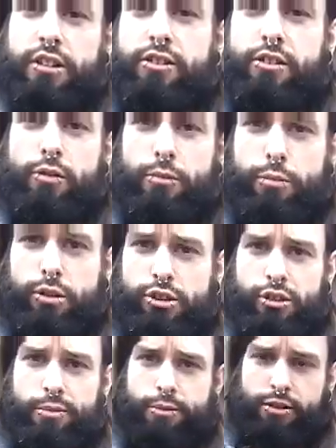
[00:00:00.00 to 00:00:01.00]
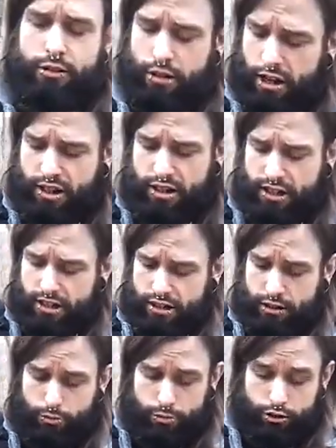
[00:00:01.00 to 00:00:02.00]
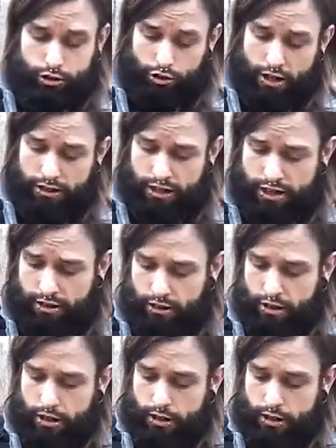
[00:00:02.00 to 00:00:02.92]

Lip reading: this doing push-ups. I wouldn't try that.